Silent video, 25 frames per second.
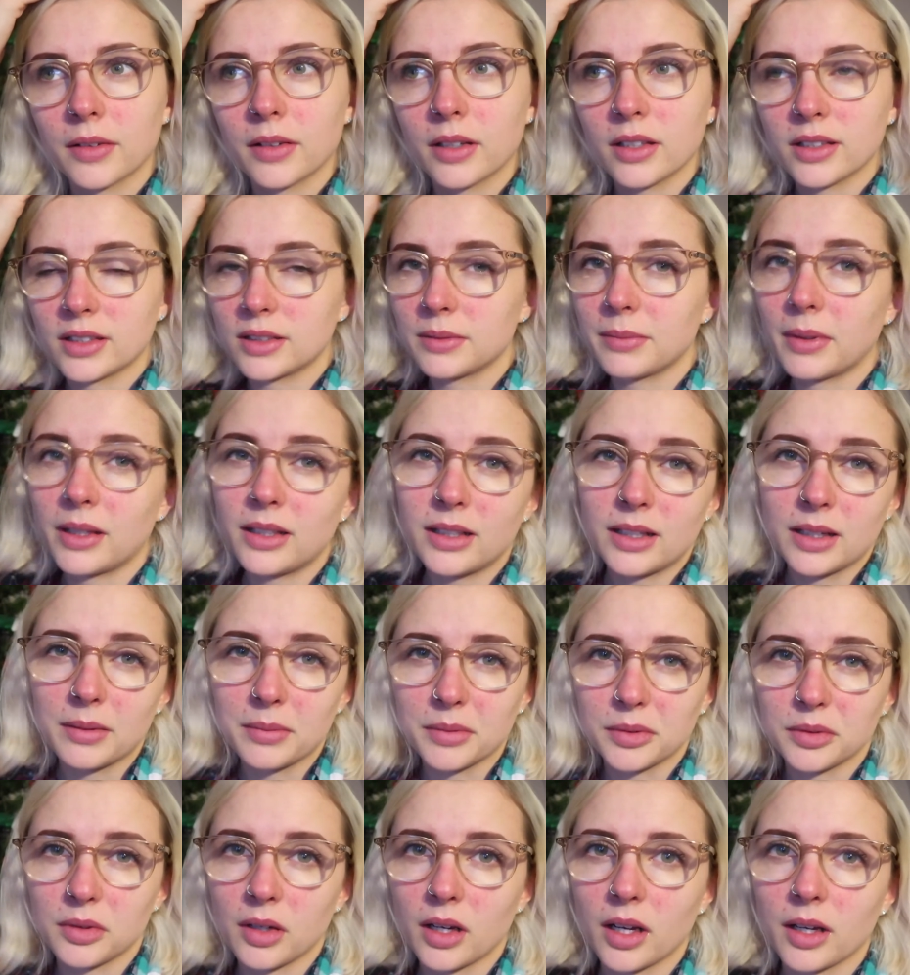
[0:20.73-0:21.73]
It's Monday
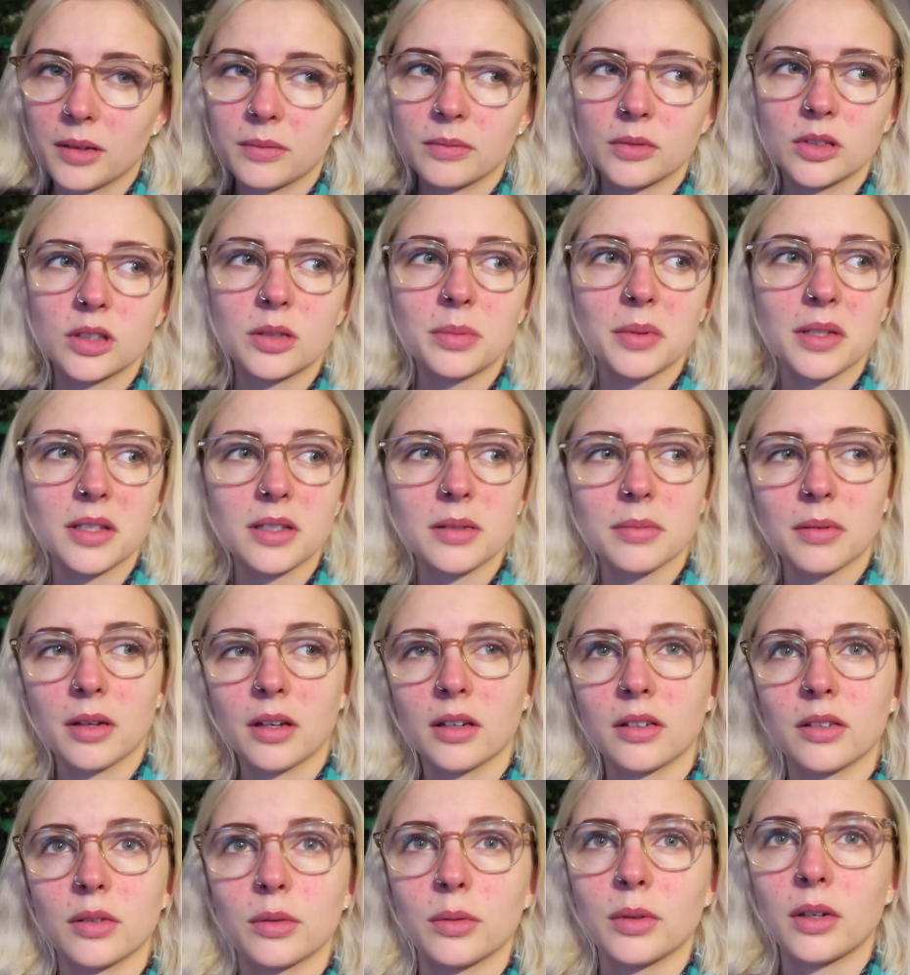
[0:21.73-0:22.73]
morning, which means I'm
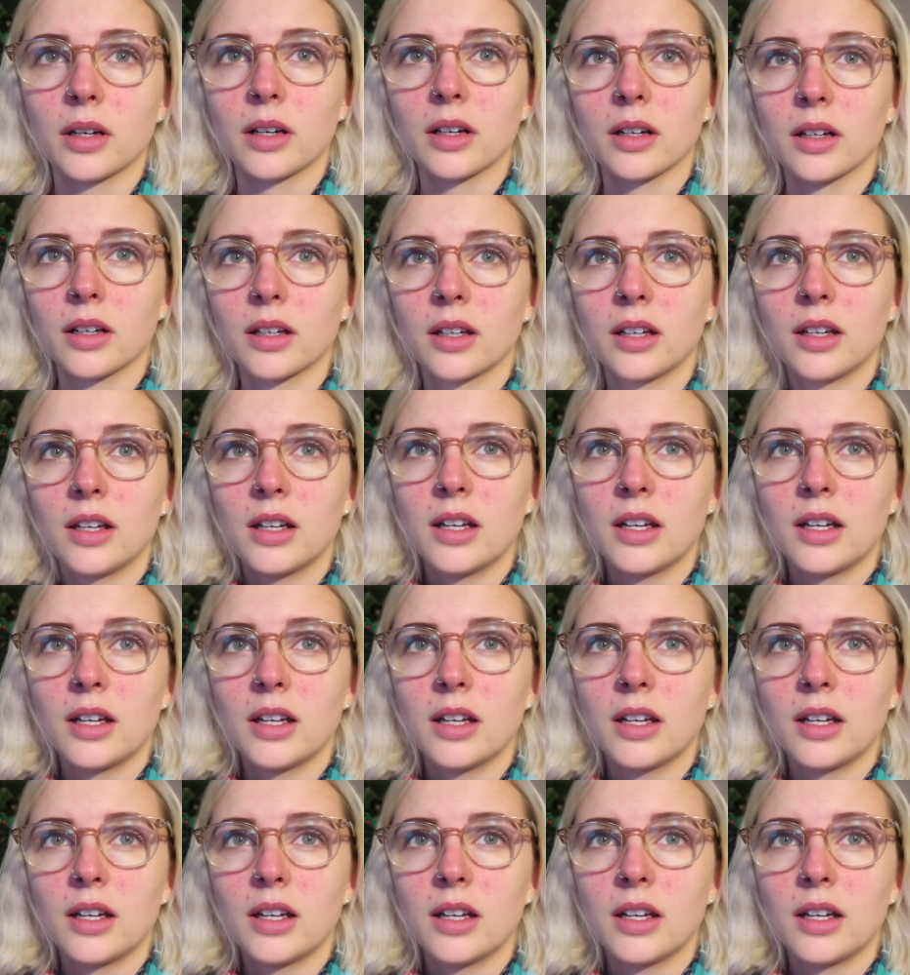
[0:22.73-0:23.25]
going to work.